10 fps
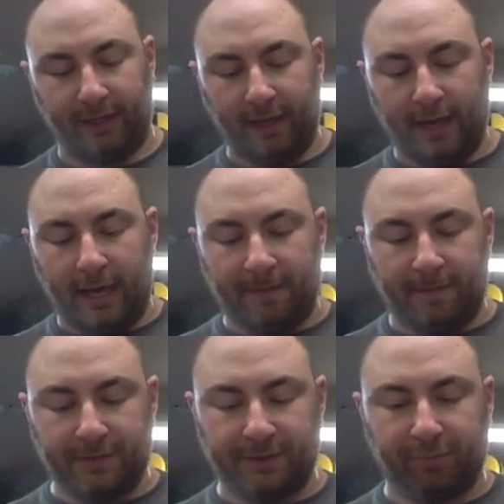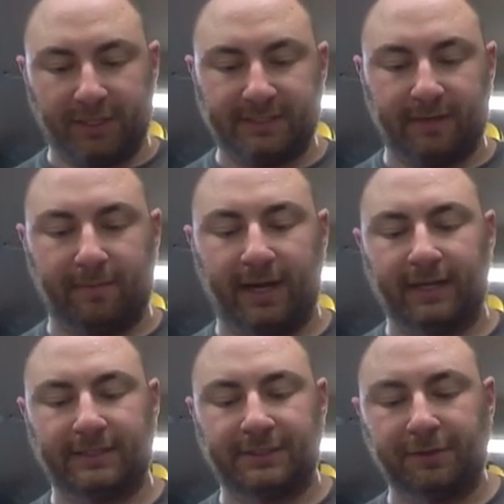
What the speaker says: And then there's a plus and a minus.